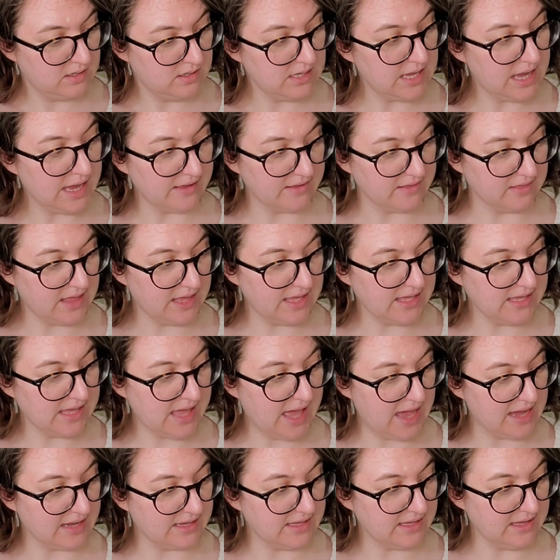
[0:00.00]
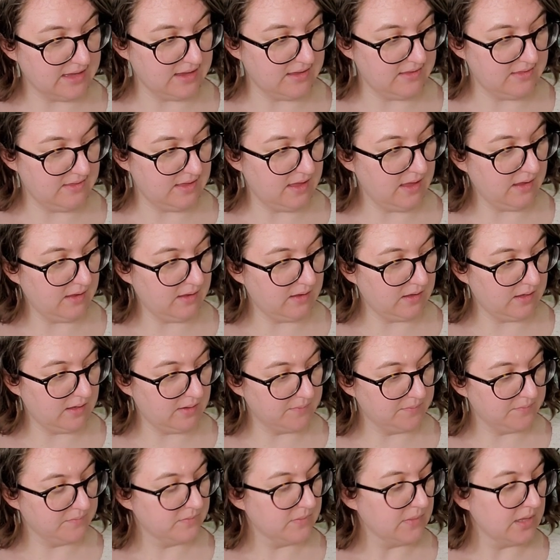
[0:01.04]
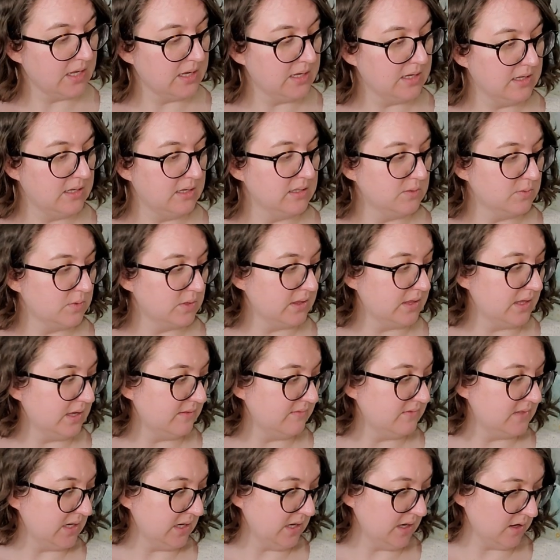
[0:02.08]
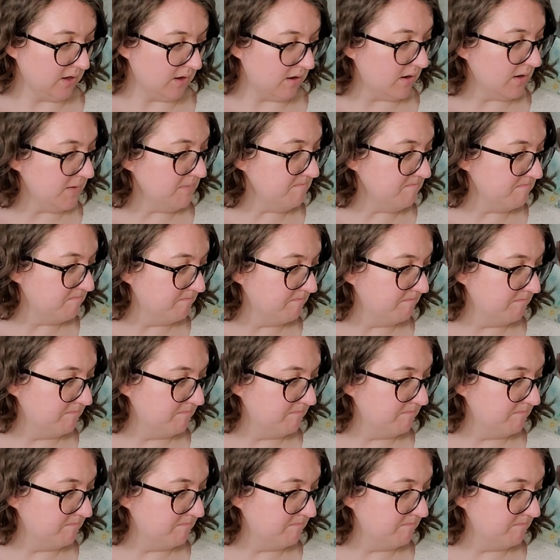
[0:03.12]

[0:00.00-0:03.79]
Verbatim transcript: yeah, light khaki, I think, is what they've done it on.